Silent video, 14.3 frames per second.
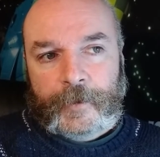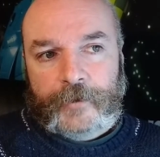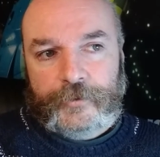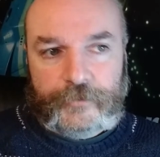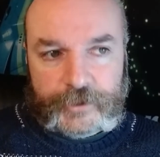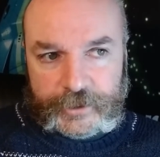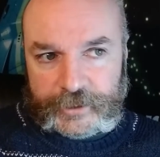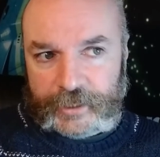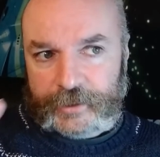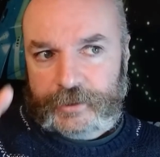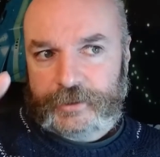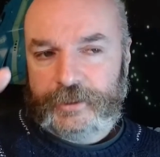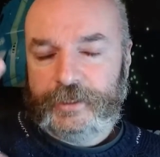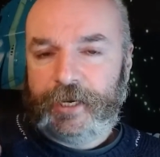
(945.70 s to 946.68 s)
There is a
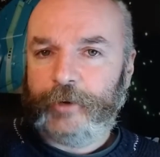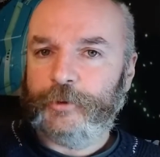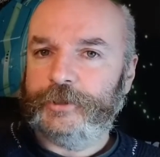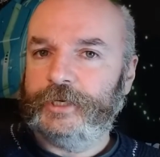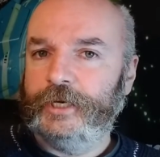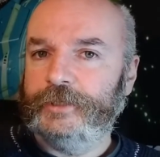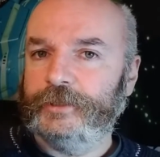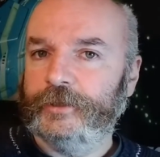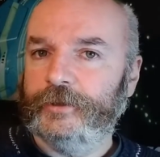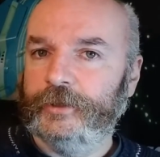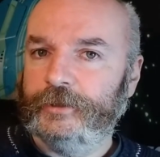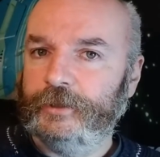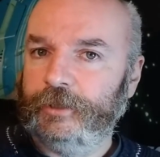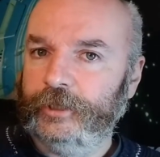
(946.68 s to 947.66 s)
tendency nowadays, I
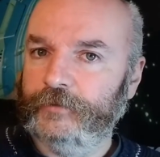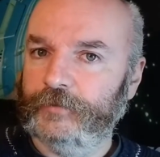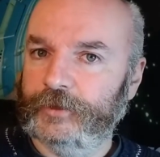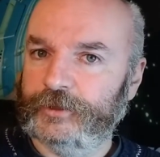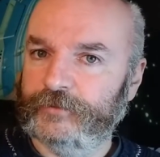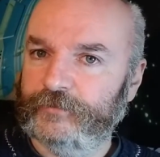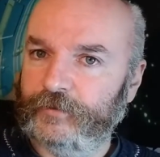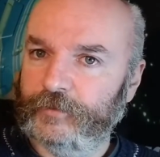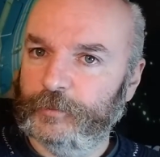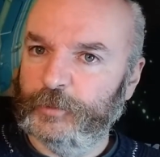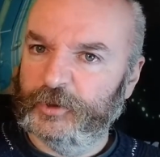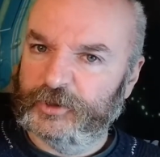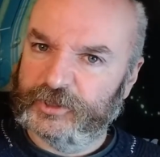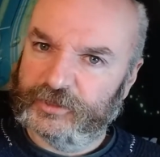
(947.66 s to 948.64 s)
think, to think of it as a very
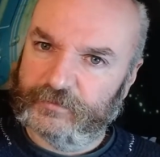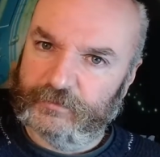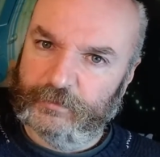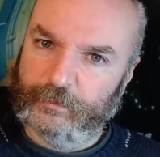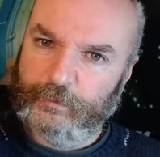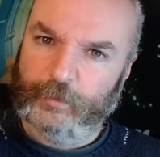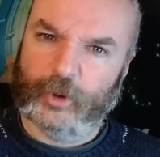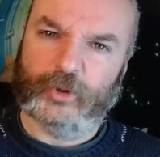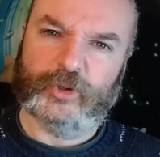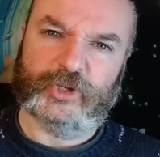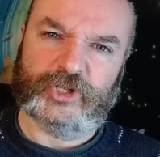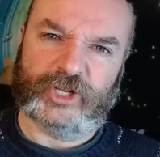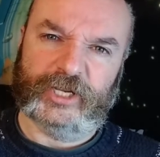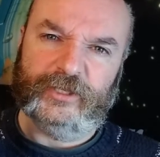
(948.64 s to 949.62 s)
much
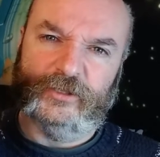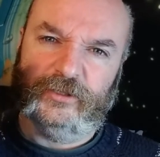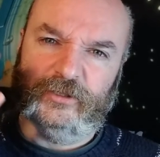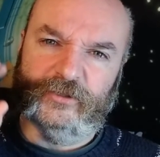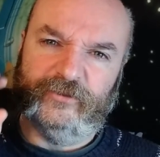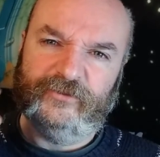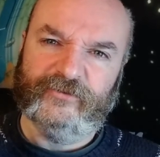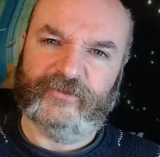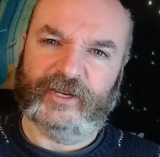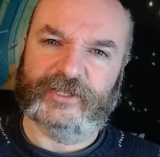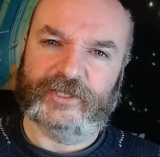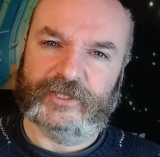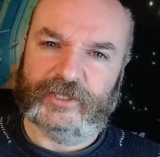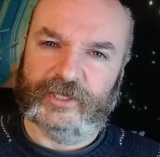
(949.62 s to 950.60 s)
bog standard
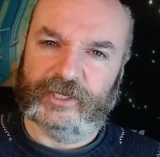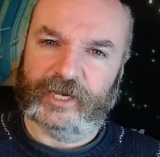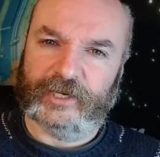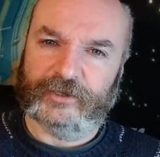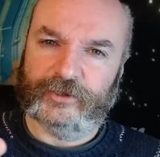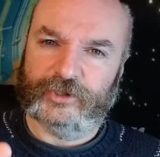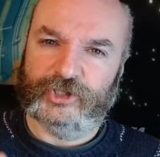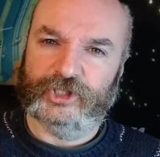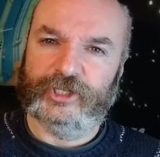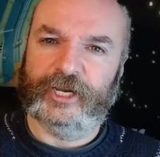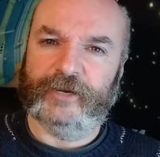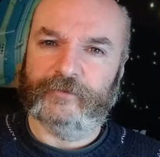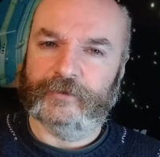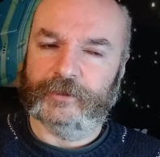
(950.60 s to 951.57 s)
Fantasyland
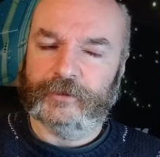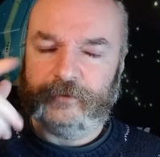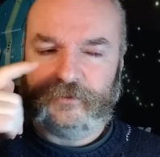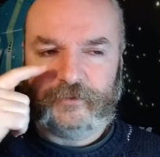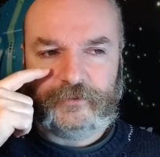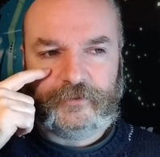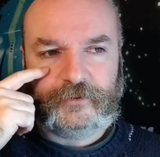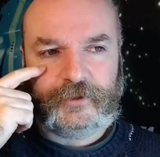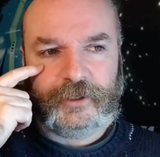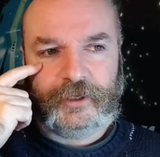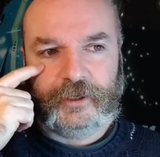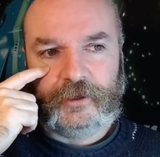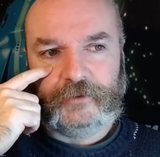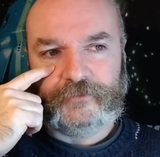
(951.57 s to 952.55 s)
generic
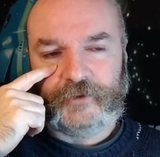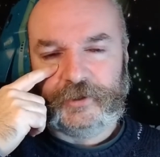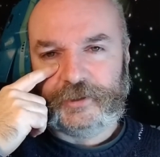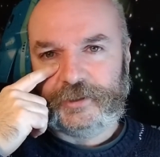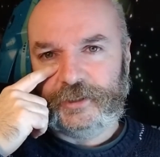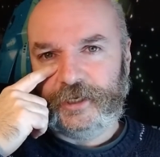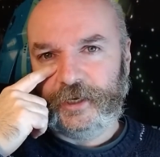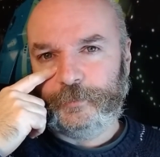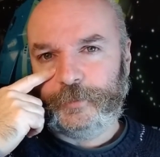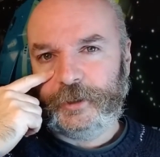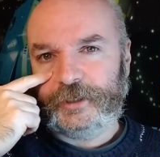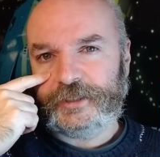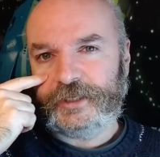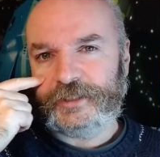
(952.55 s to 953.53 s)
fantasy
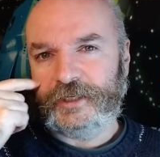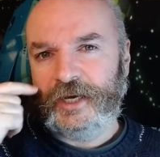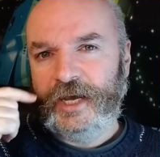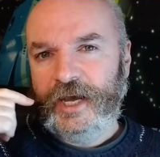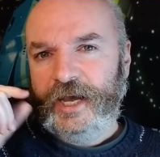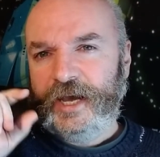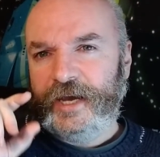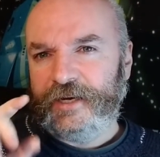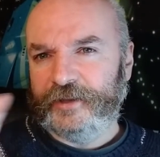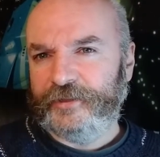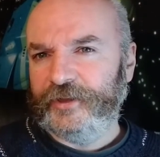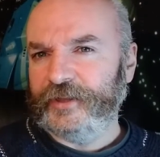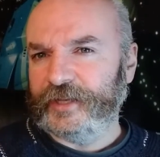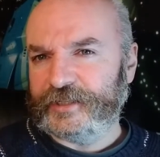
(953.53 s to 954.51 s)
campaign setting, and I
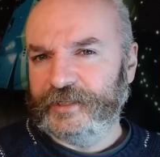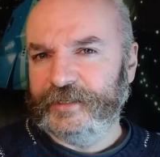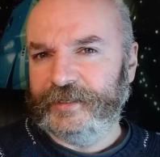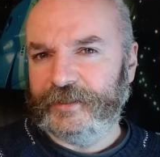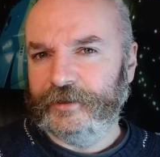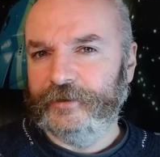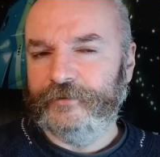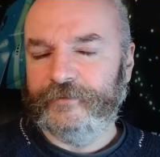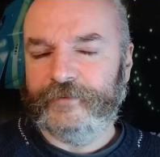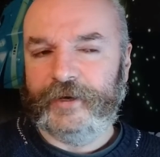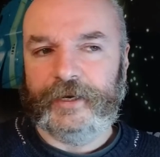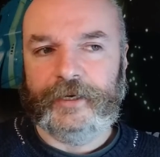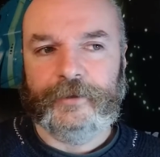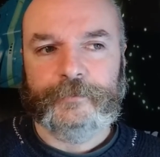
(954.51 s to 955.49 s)
think that's a little
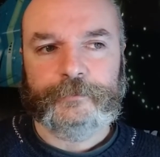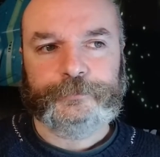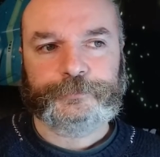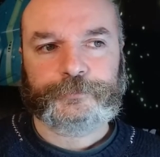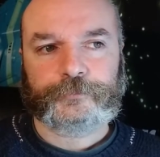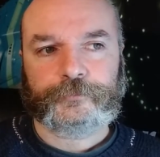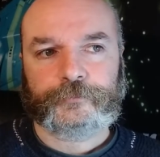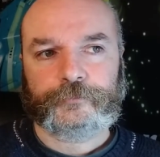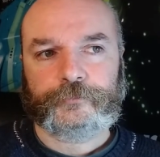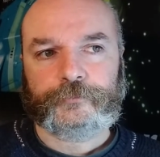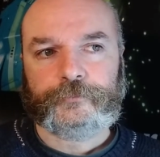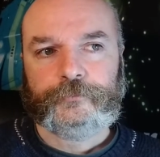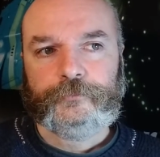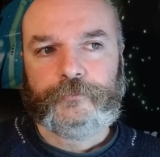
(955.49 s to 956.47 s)
unfair.
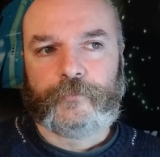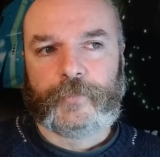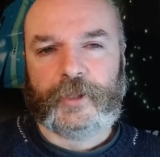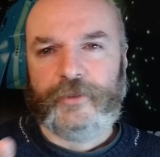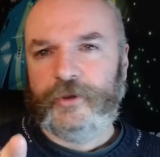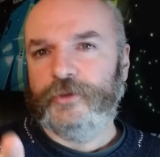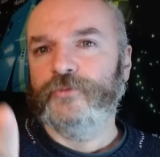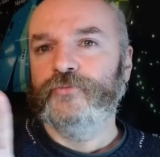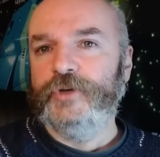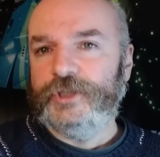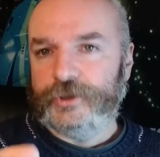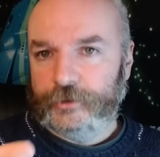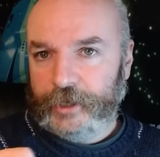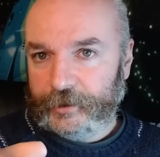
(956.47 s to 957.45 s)
I think the
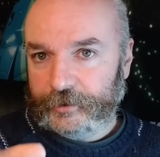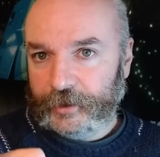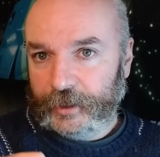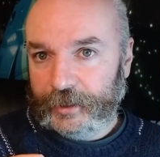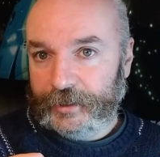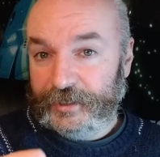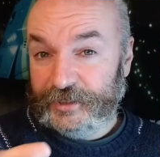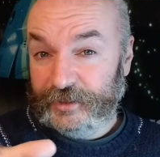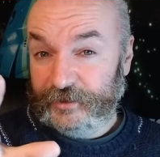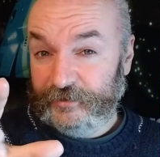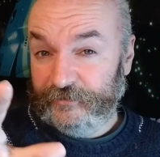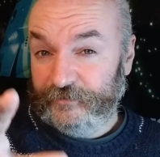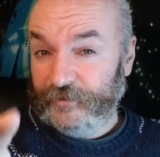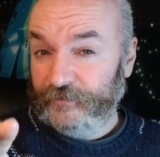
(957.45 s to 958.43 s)
reason you get that is that
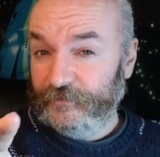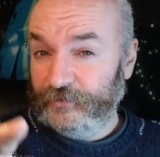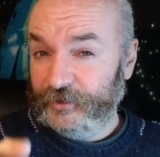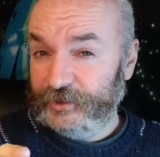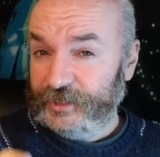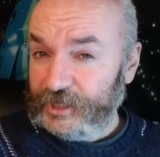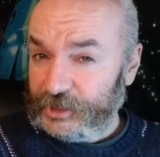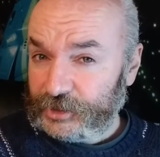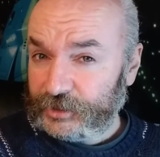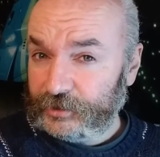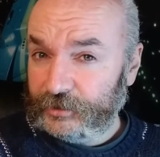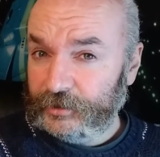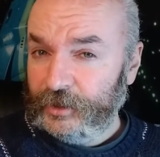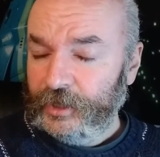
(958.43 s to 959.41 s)
in 5th
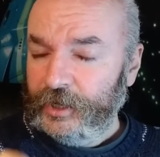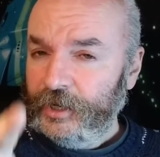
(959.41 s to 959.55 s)
edition,